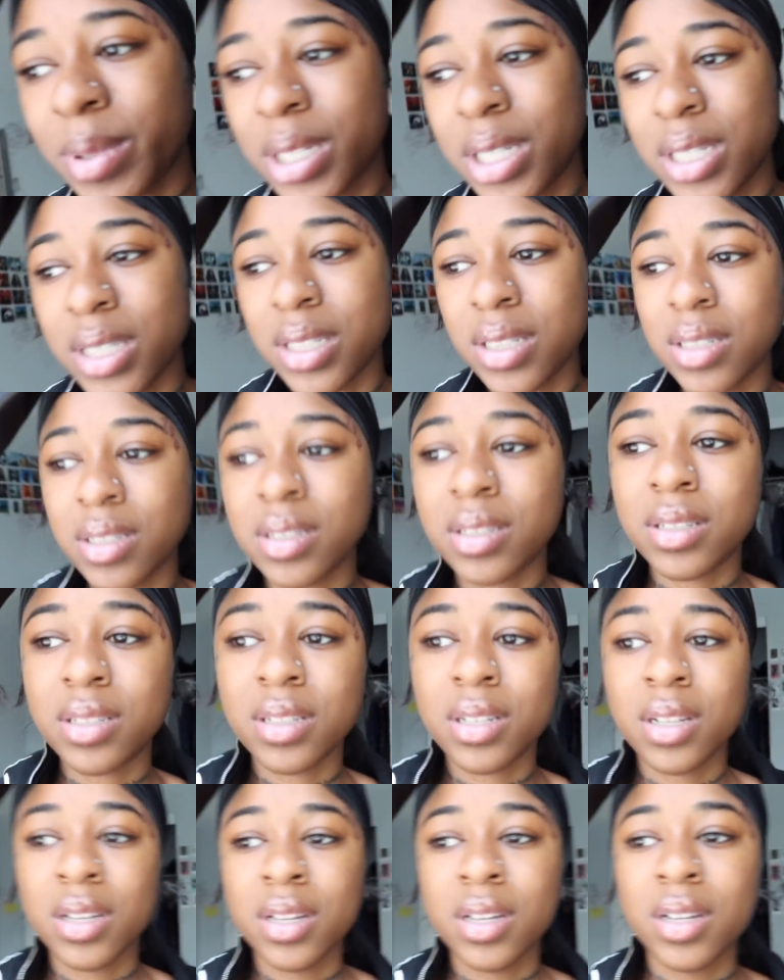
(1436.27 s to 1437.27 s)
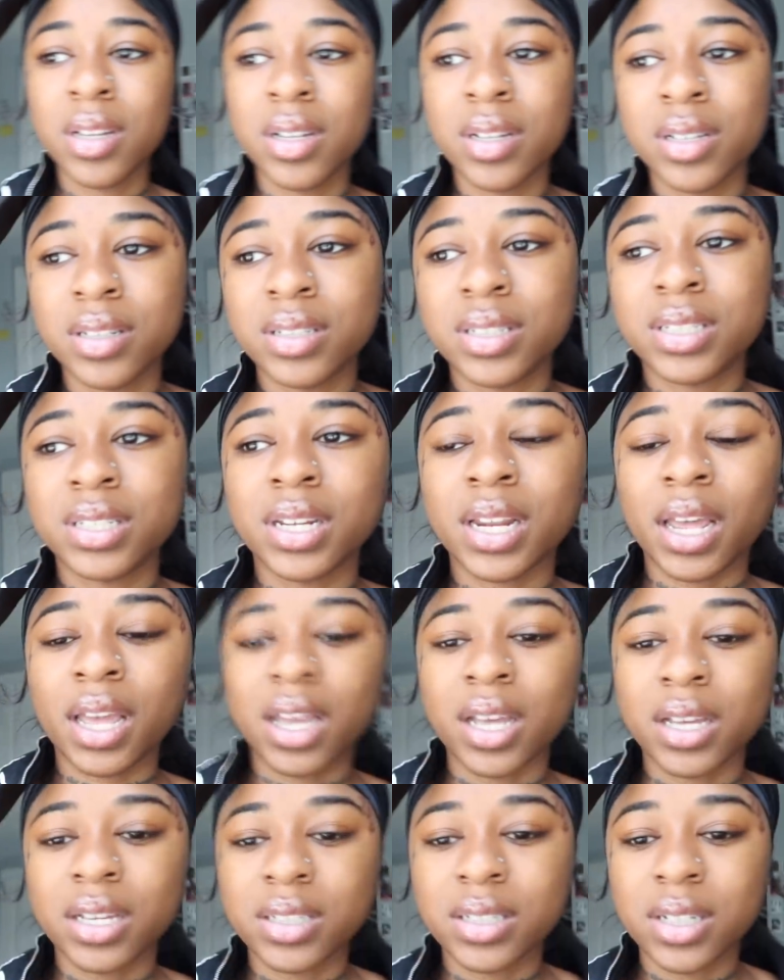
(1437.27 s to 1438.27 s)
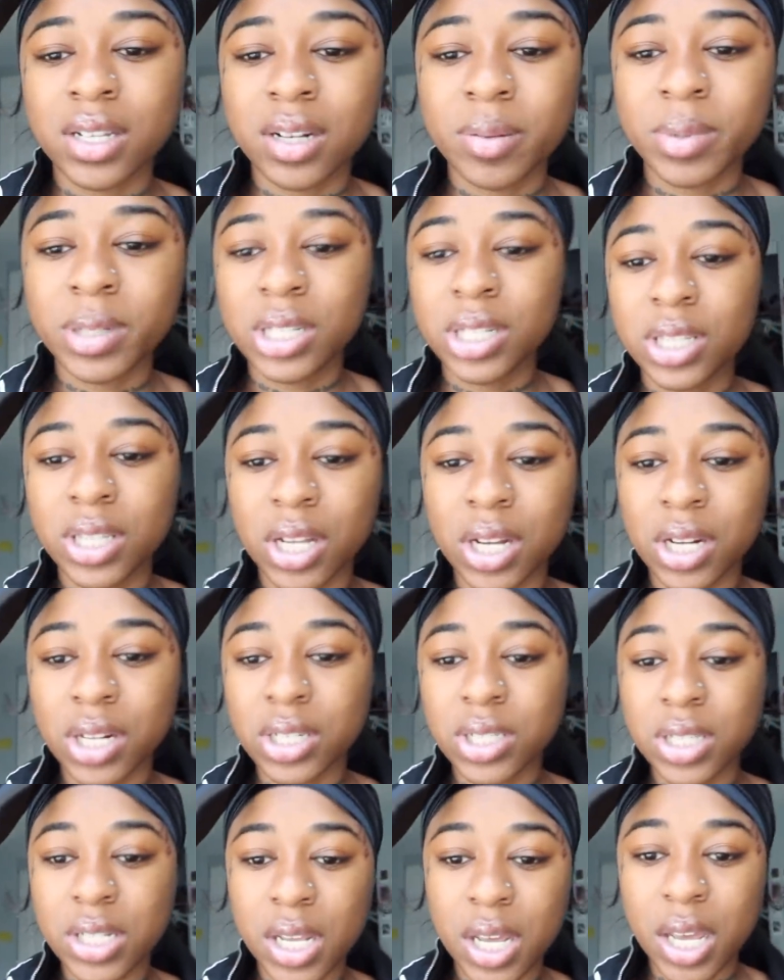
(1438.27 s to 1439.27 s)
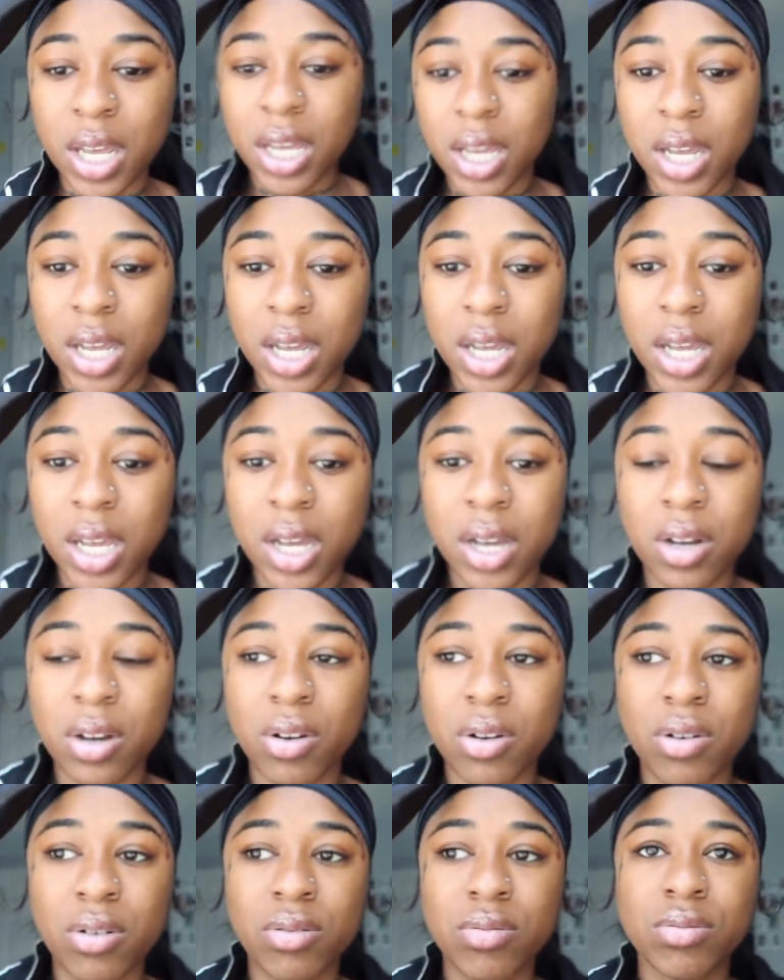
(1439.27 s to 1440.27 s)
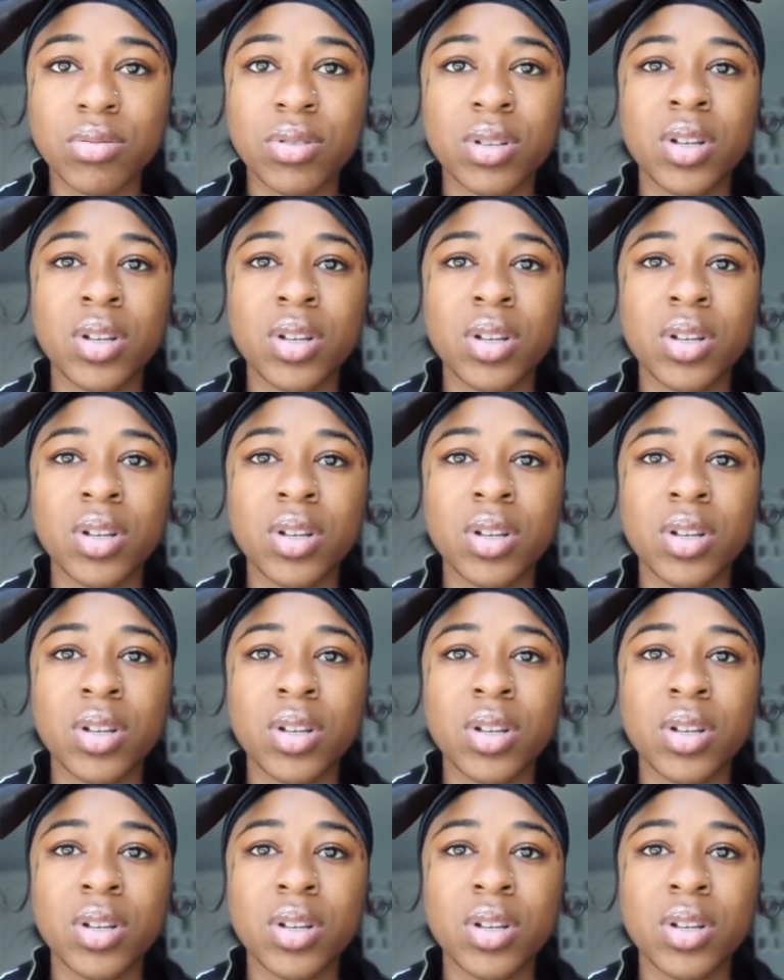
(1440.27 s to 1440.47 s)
because today is gonna be Thursday, hell,